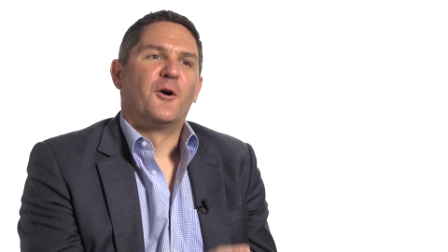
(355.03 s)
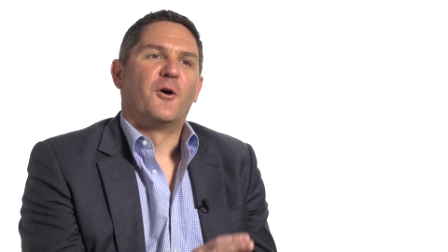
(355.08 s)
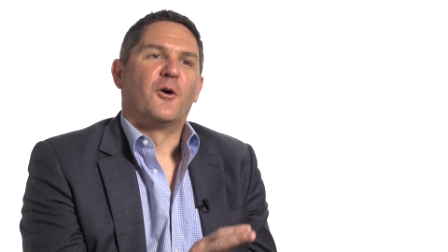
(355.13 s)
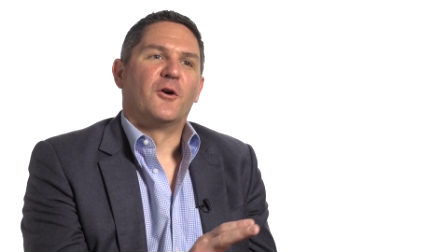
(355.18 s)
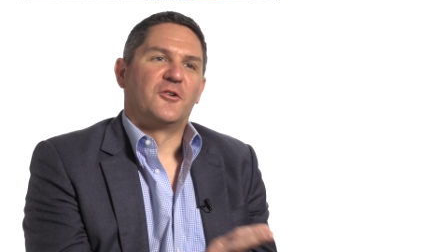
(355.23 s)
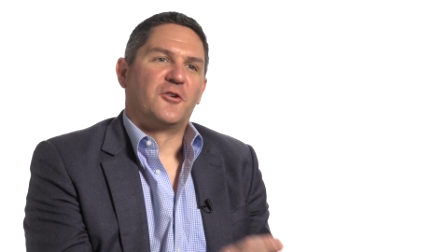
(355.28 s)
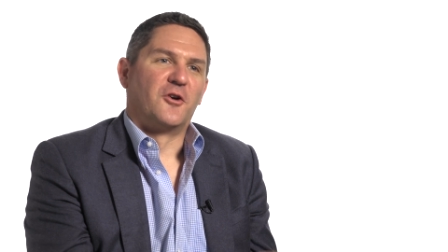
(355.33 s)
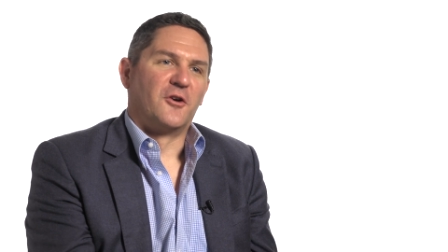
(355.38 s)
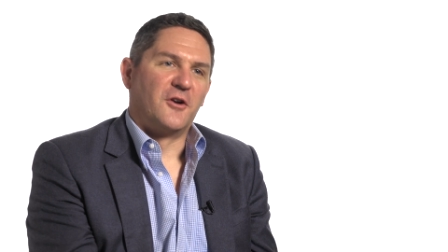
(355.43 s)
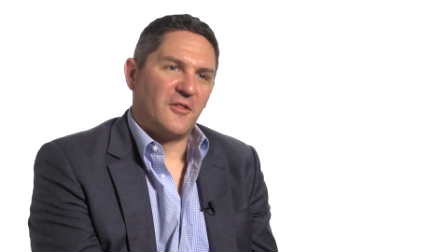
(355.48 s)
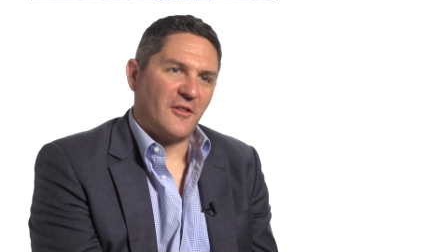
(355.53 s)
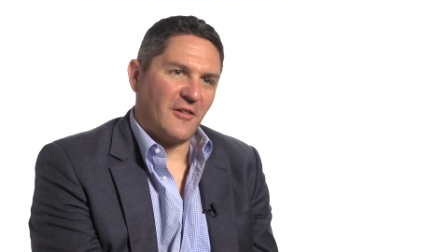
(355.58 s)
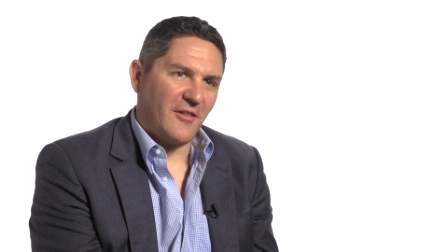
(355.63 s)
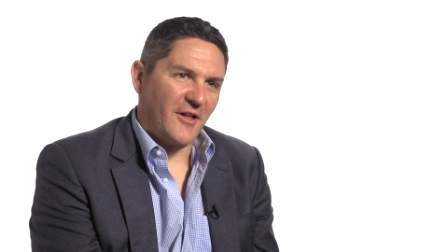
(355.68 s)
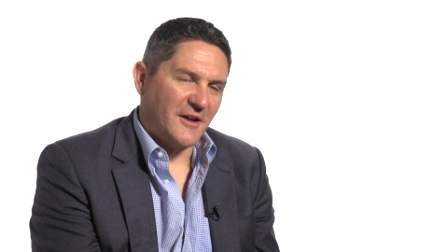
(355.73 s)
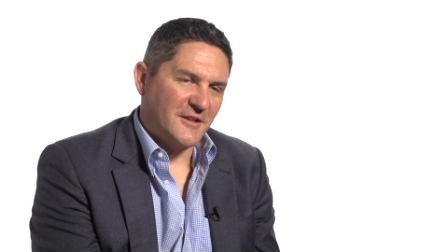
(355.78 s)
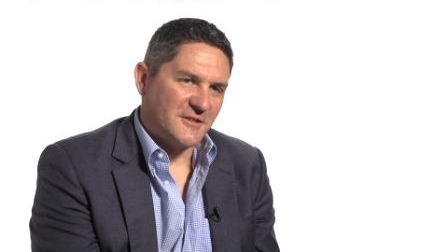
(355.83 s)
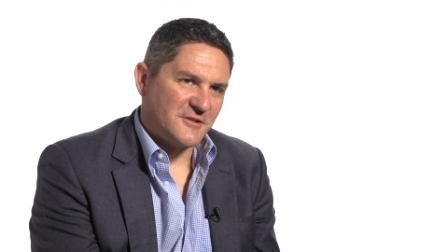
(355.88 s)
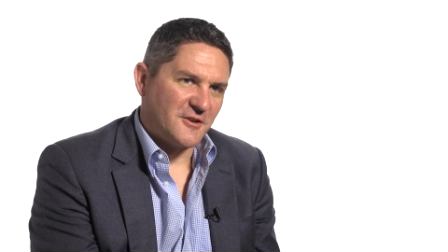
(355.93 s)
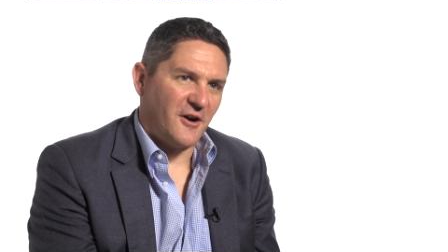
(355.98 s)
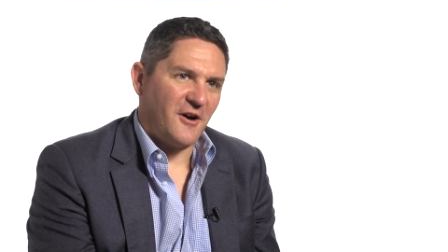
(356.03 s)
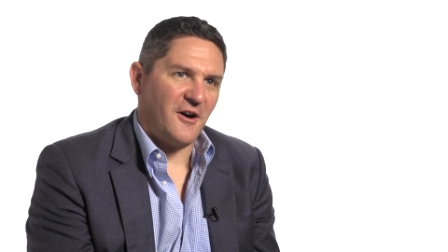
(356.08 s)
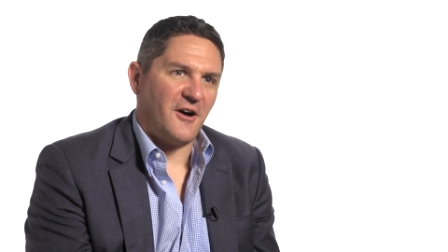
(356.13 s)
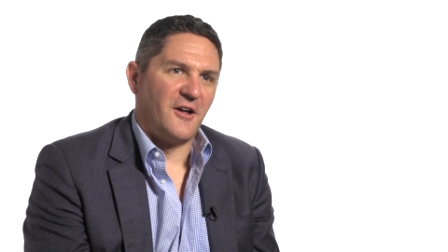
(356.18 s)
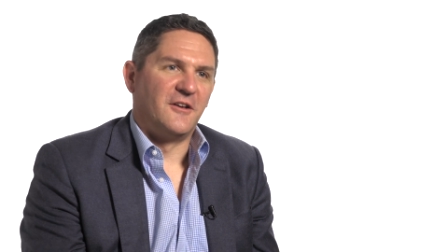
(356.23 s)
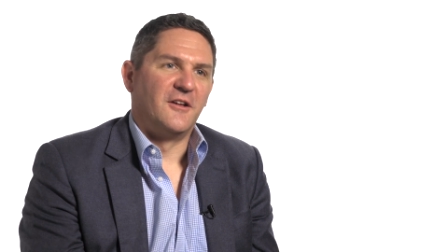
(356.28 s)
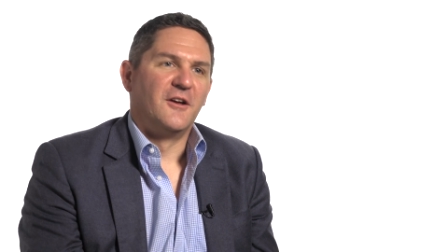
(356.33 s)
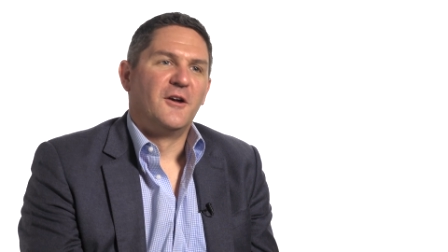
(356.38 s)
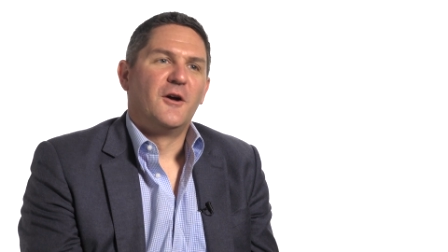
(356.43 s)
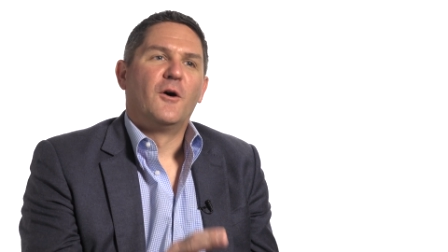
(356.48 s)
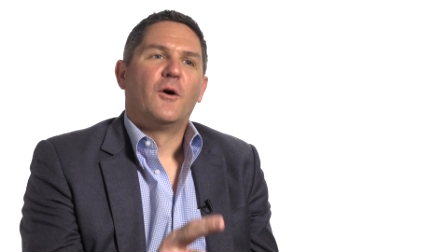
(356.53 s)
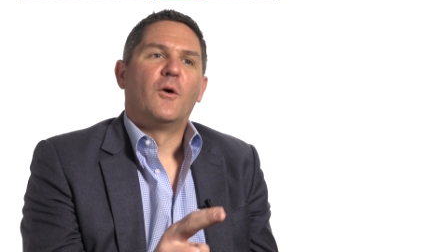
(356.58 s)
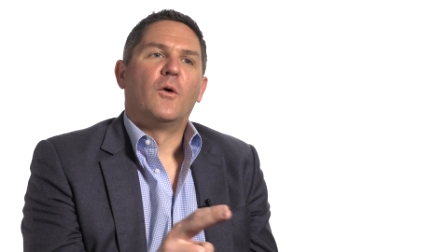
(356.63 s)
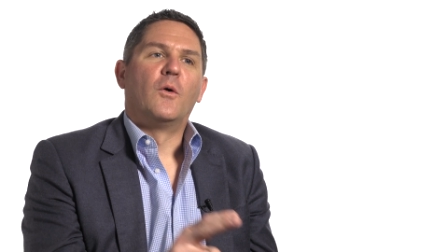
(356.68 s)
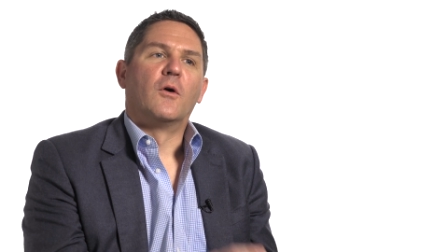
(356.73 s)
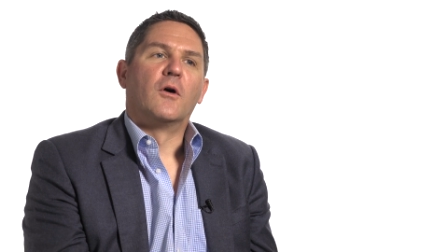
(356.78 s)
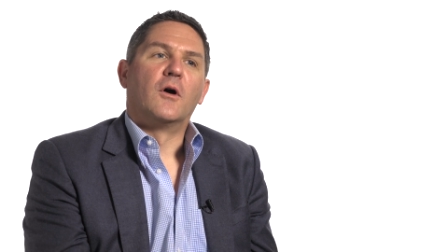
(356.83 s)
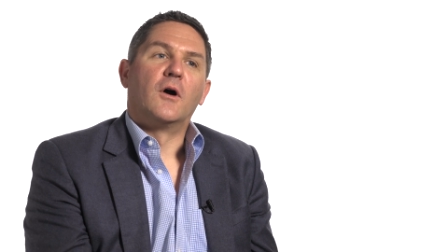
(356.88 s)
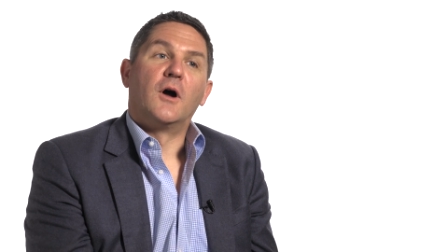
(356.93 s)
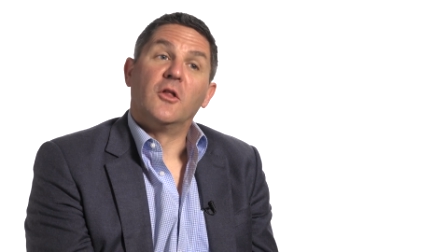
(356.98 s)
or turning the lights on
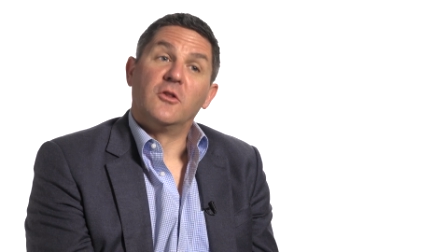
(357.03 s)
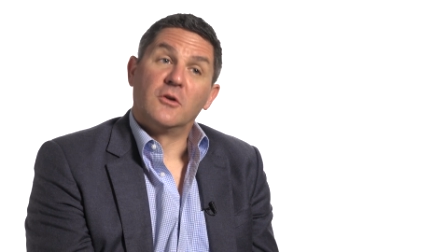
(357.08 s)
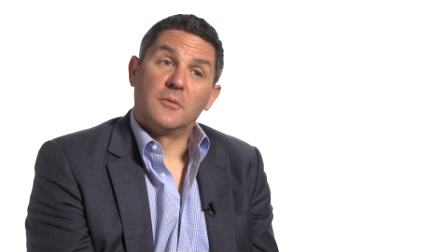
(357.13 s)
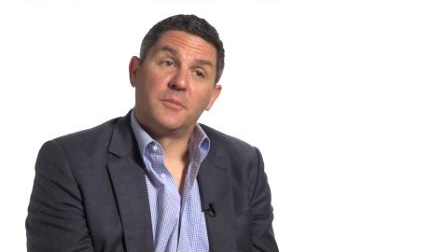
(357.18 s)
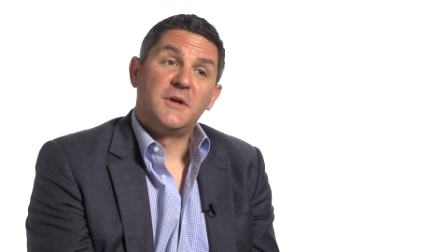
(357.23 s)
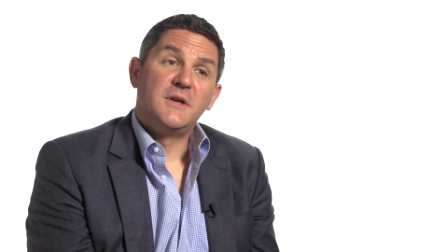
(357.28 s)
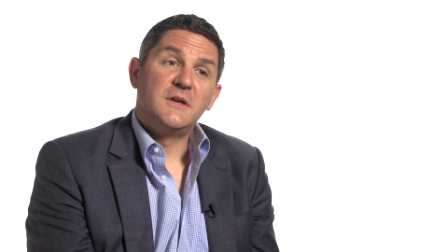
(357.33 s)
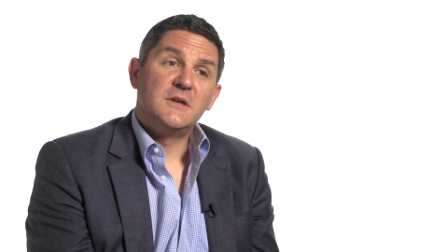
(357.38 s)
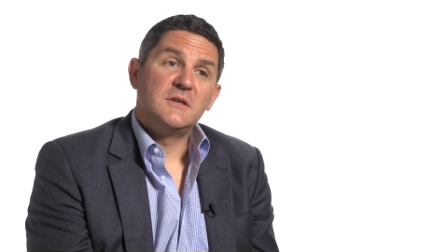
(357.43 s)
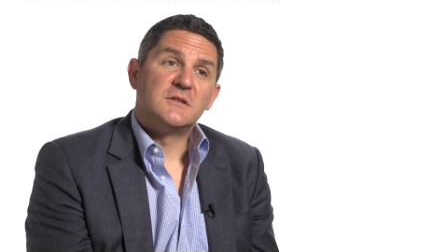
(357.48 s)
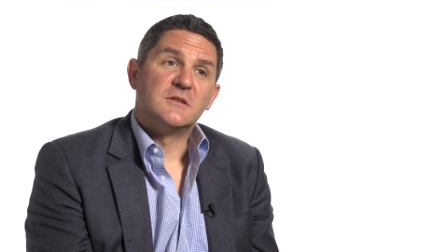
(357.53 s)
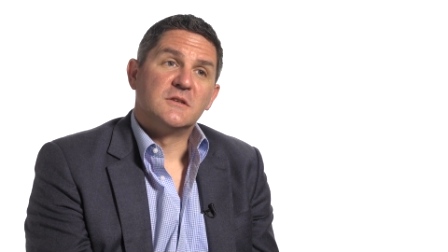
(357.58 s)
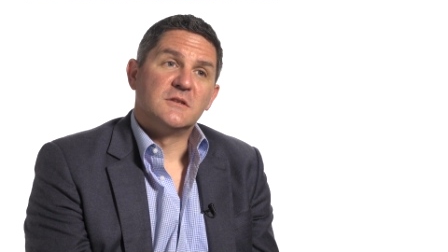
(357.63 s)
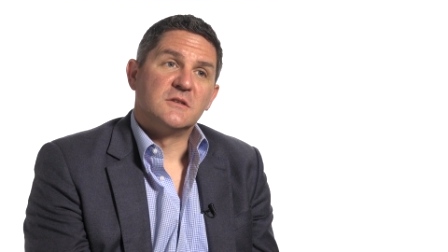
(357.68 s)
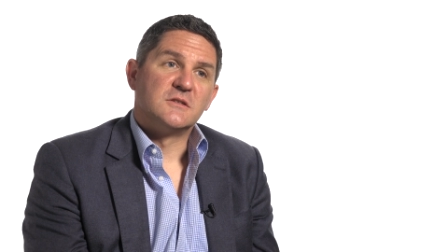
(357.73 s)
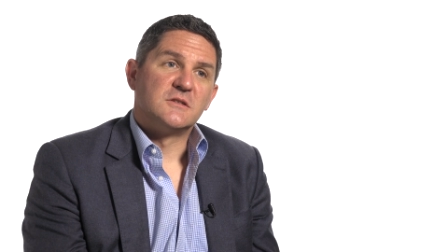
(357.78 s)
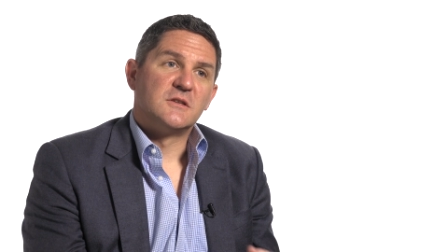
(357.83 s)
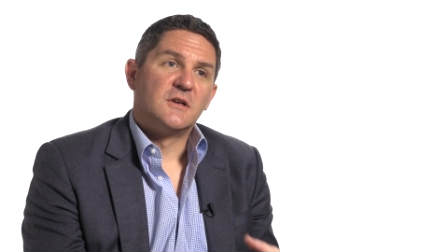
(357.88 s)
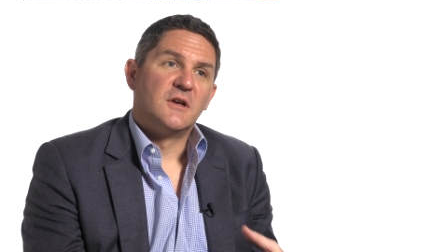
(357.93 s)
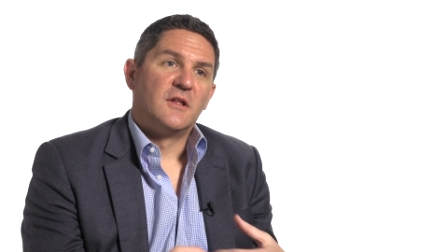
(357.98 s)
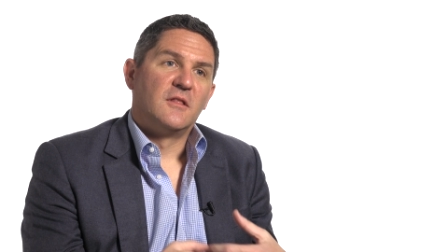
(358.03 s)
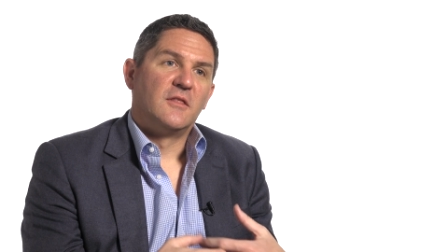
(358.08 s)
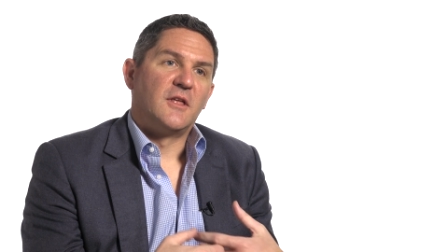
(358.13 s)
or other pieces,